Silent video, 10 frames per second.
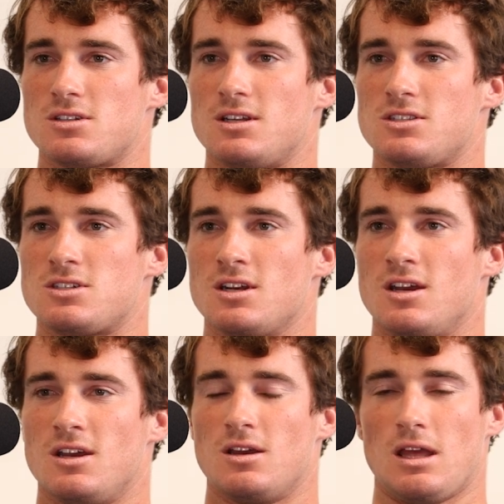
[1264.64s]
It's
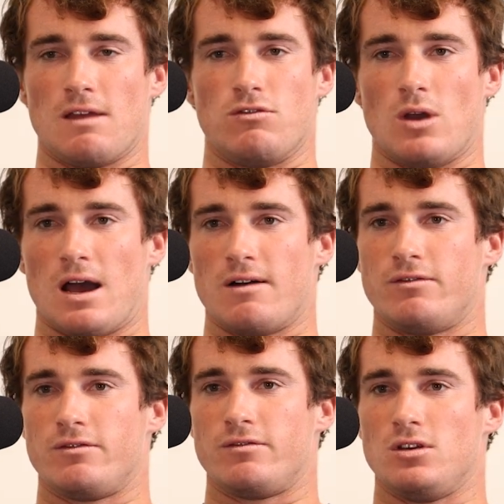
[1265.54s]
if you
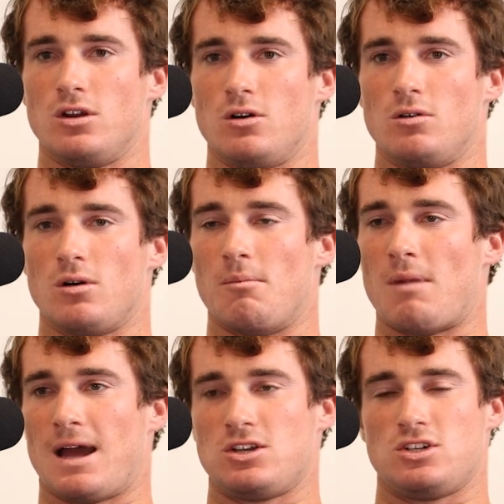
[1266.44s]
have, a
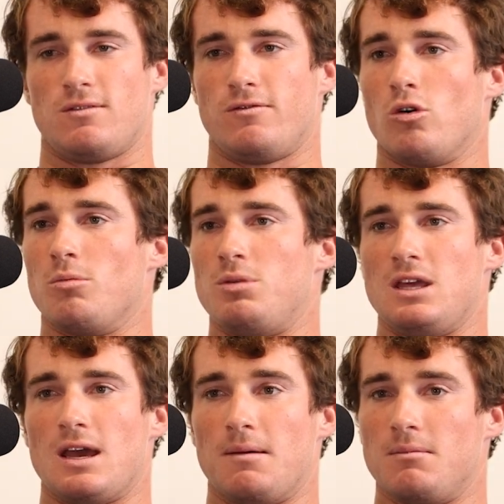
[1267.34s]
match at 4
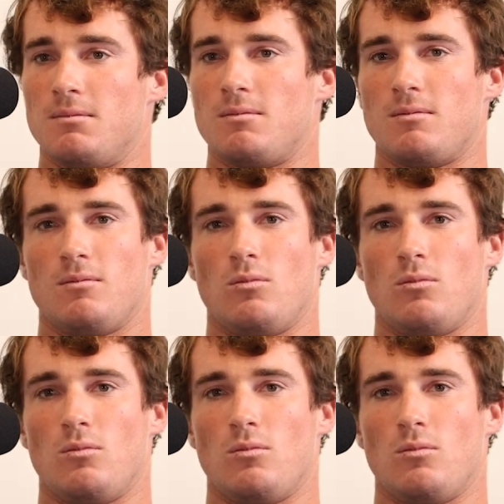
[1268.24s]
p.m.,